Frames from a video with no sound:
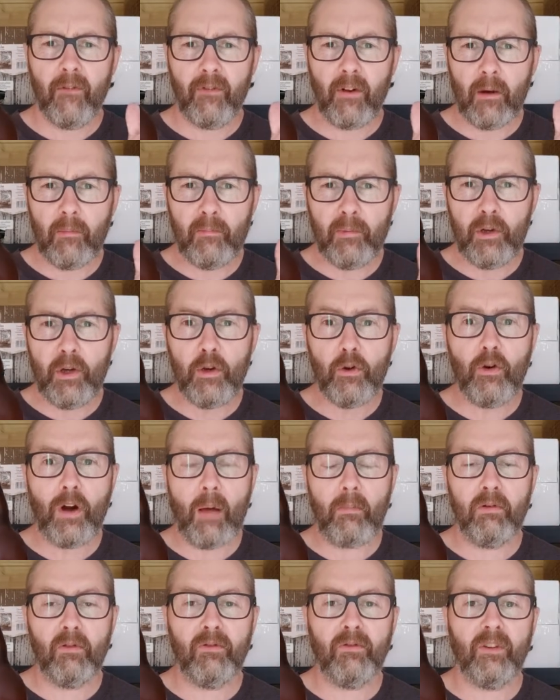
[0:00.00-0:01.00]
Very
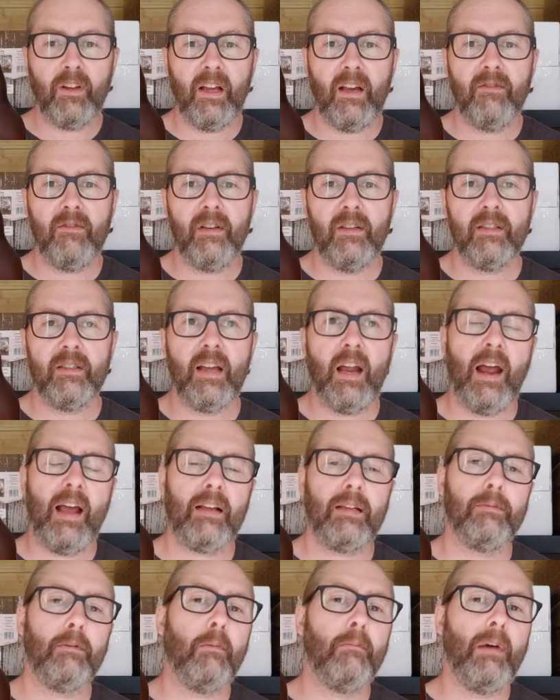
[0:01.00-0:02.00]
pure apple flavours. Their
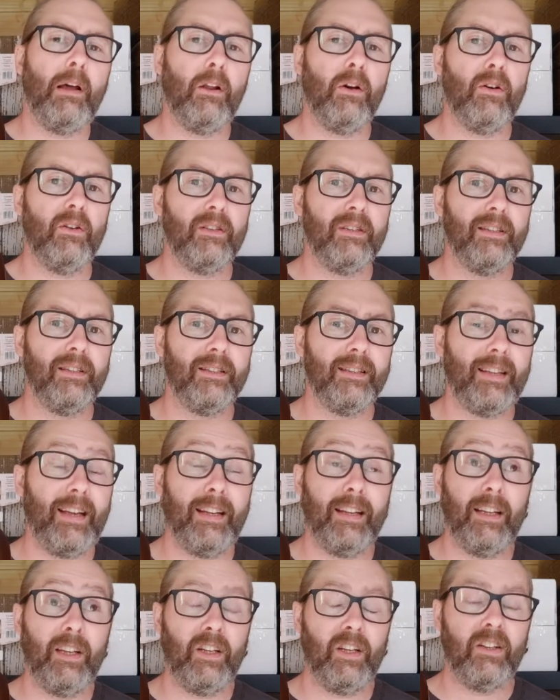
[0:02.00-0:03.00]
Exmoor Mellow is
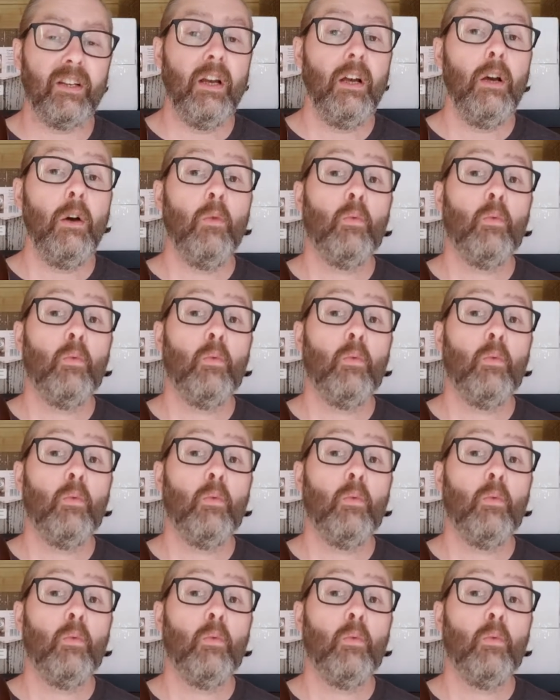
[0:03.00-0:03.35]
insanely good.